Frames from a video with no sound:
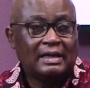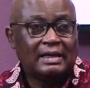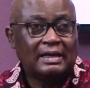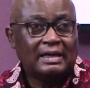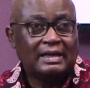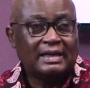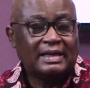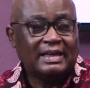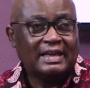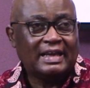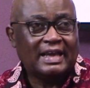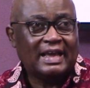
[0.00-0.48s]

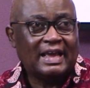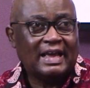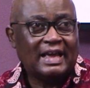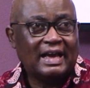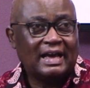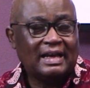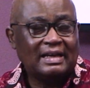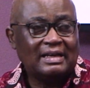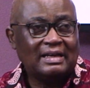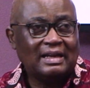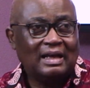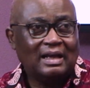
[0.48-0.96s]
In
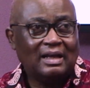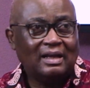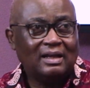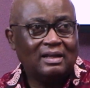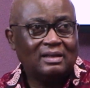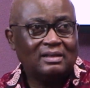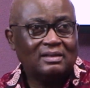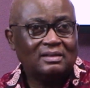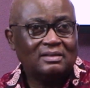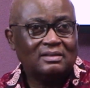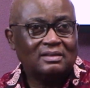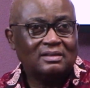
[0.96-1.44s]
Ghana,
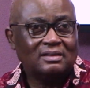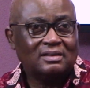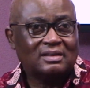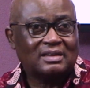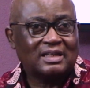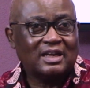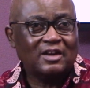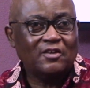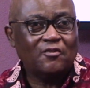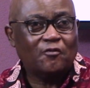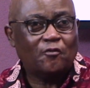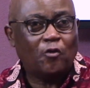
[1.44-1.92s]

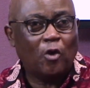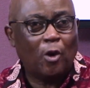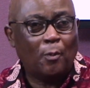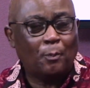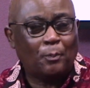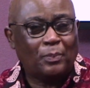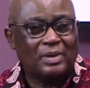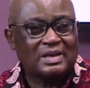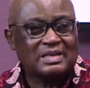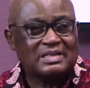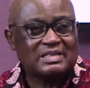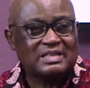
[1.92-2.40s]

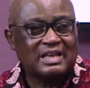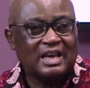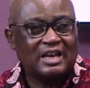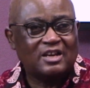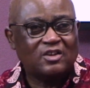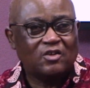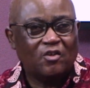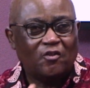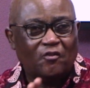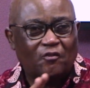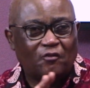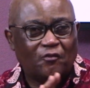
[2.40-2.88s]
3-4%
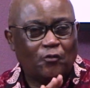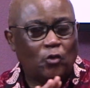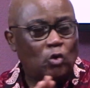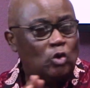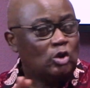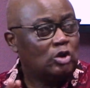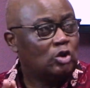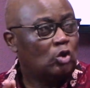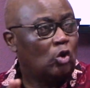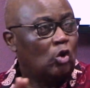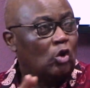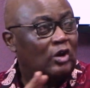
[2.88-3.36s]

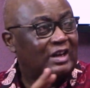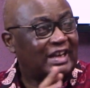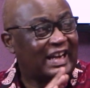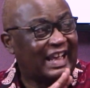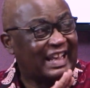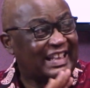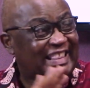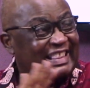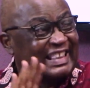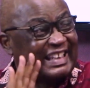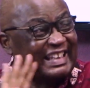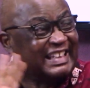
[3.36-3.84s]
vote on
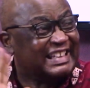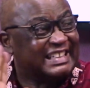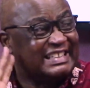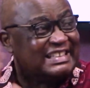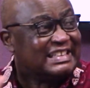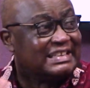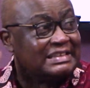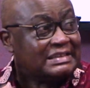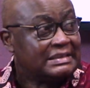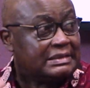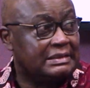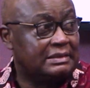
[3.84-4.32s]

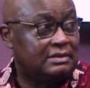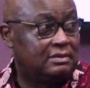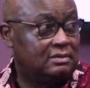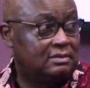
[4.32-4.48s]
ethnicity.